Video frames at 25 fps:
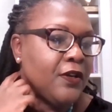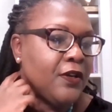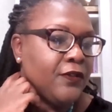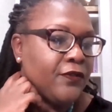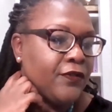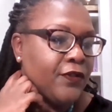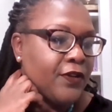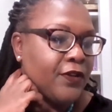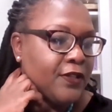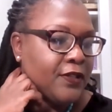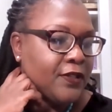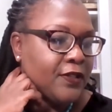
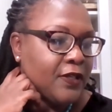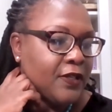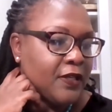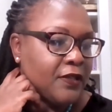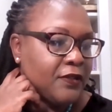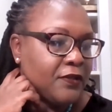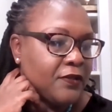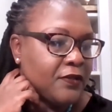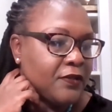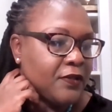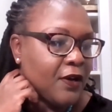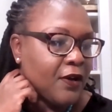For
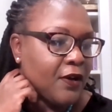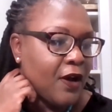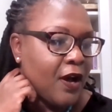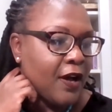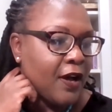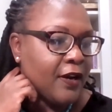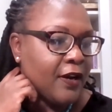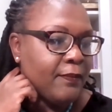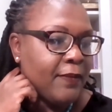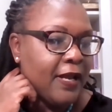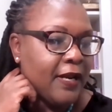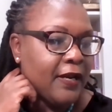instance, uh,
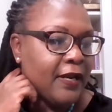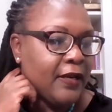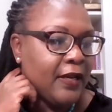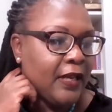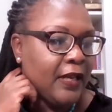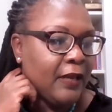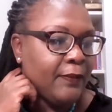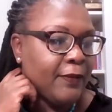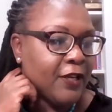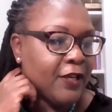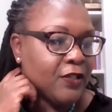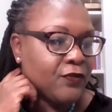automated
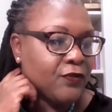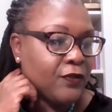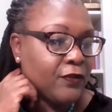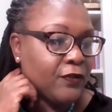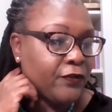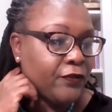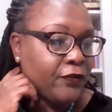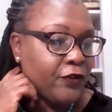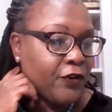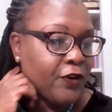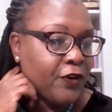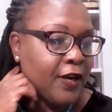emails for
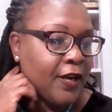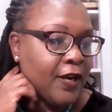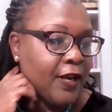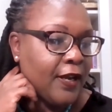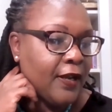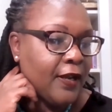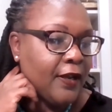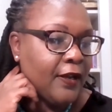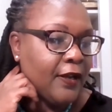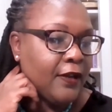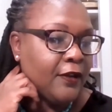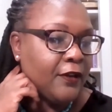
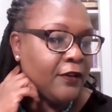free,